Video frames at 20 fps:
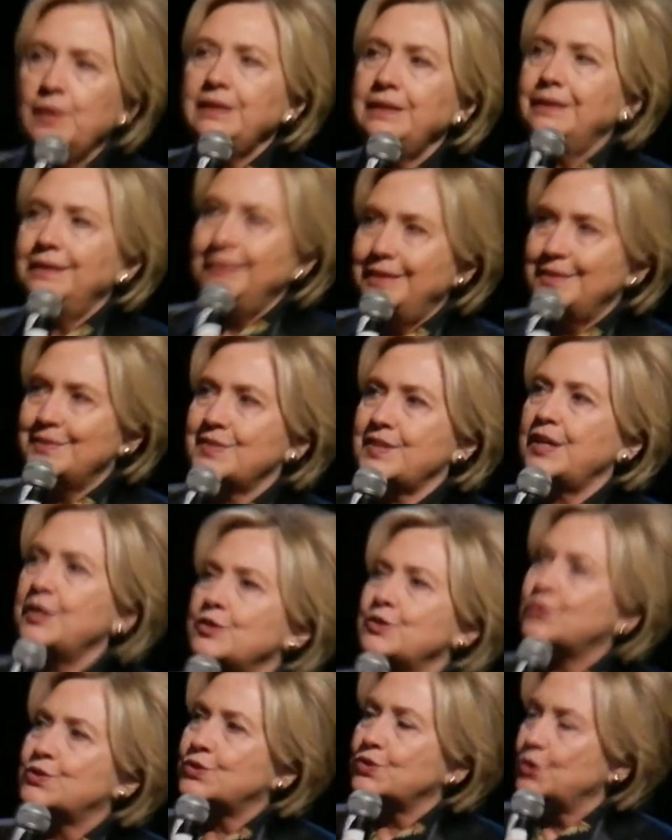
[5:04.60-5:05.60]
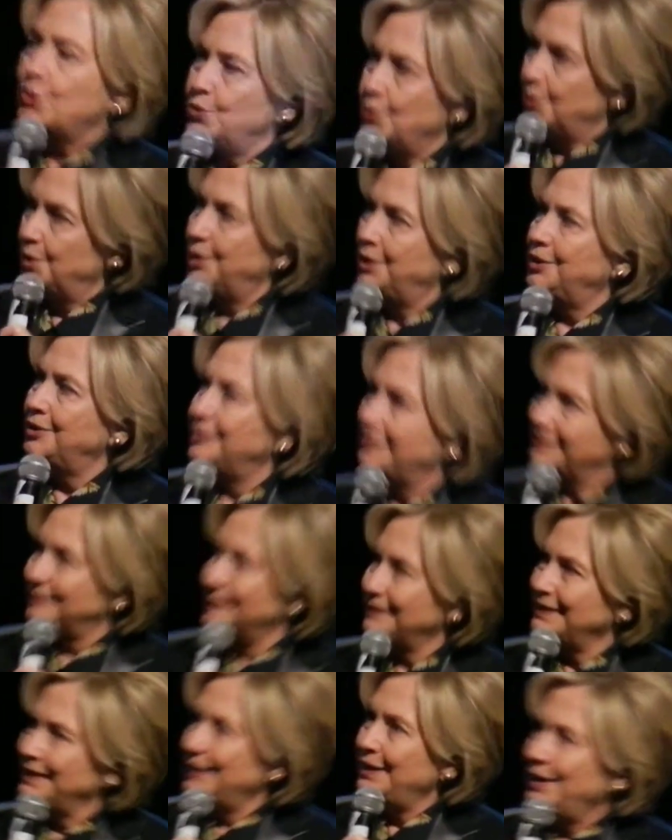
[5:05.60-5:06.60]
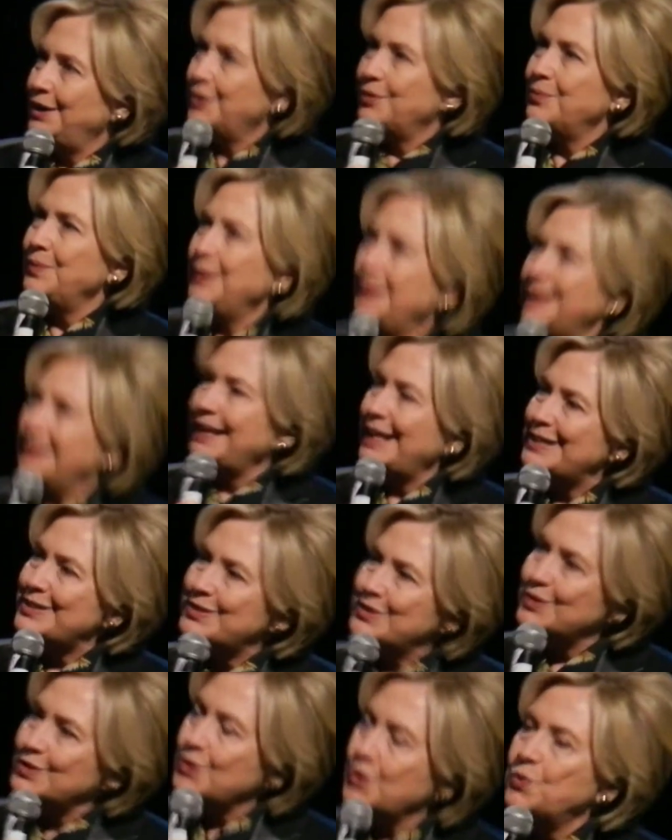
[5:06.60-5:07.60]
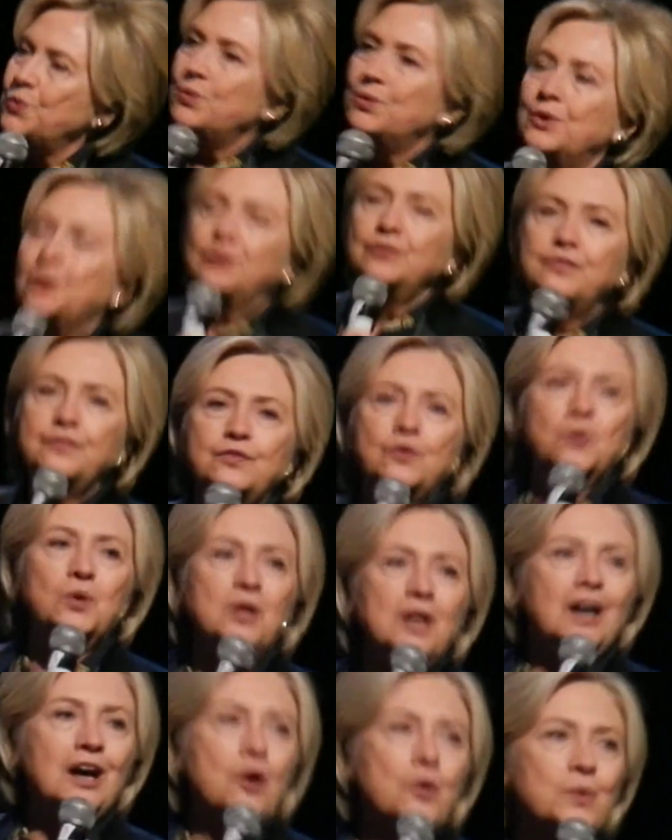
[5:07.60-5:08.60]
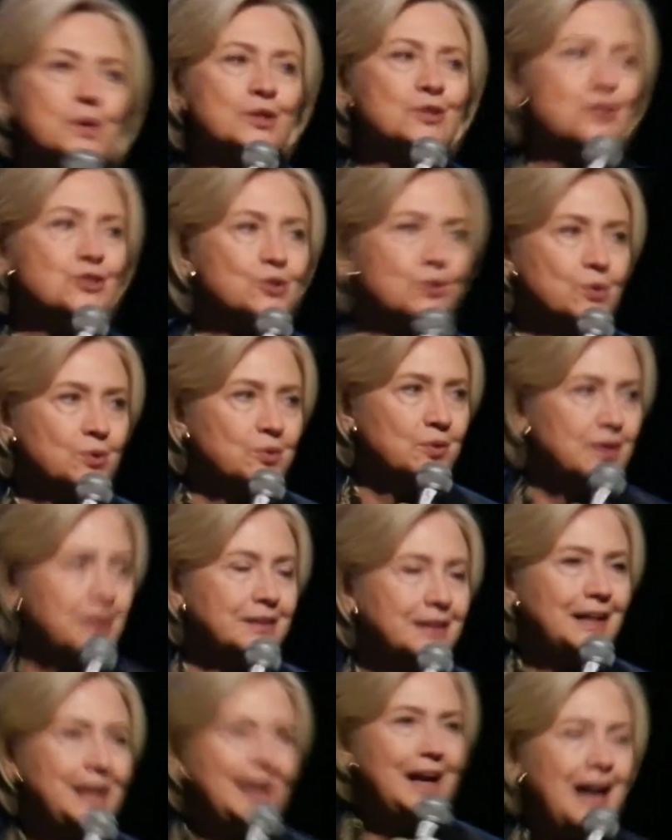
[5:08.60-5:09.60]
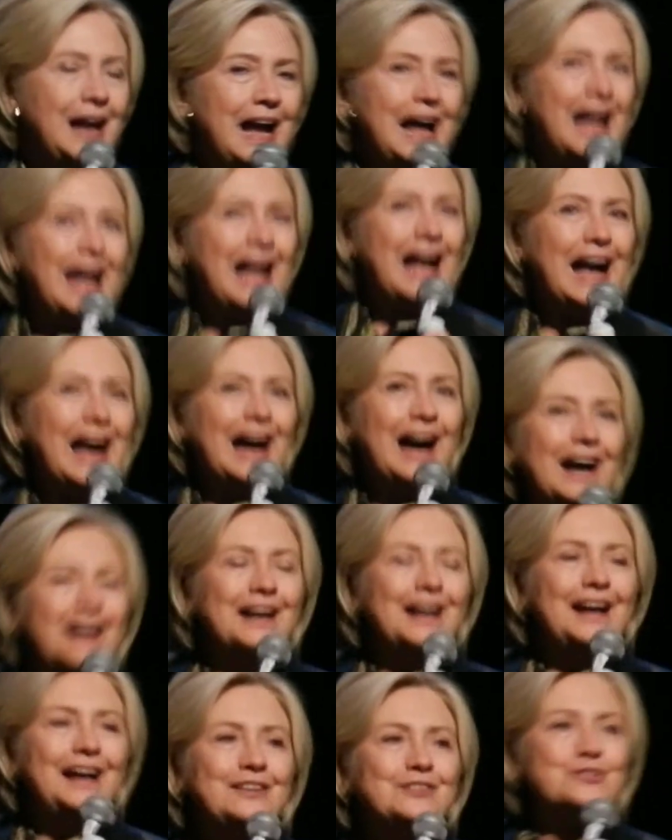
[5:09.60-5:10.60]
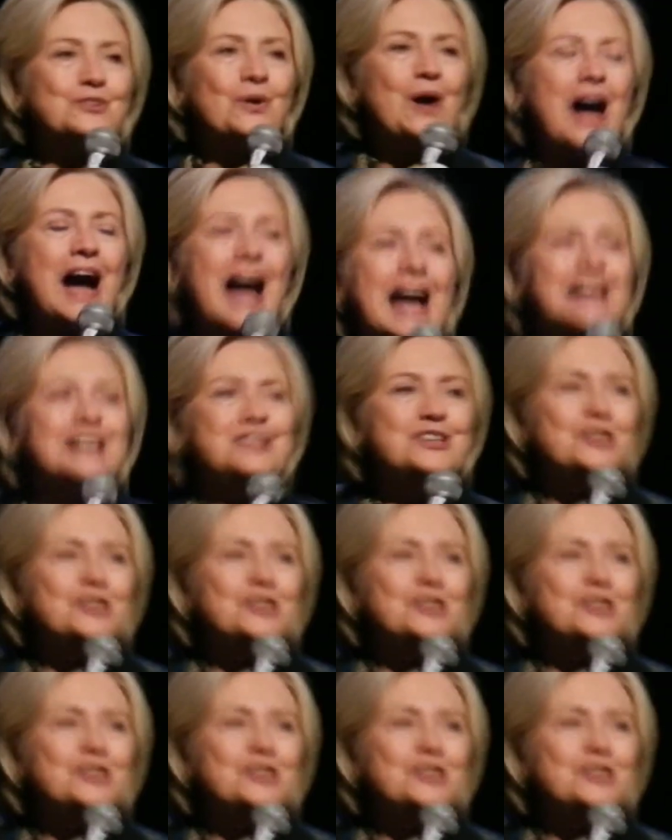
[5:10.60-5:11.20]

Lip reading: we need is a school. We need a school for our children. And so I